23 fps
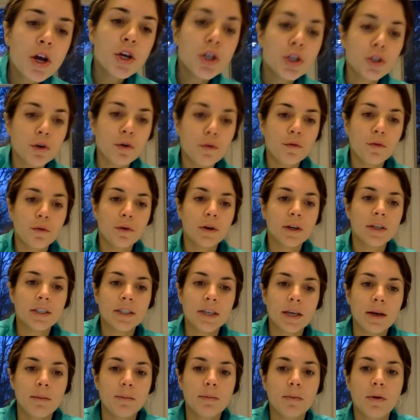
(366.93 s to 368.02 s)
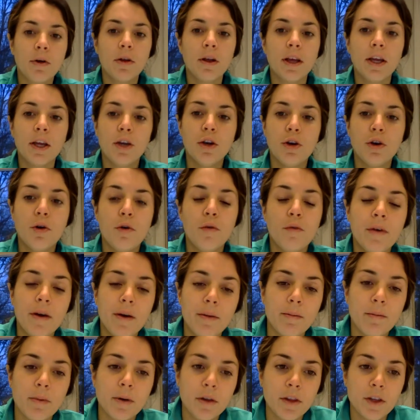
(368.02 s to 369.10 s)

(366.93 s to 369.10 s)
So for example, in November,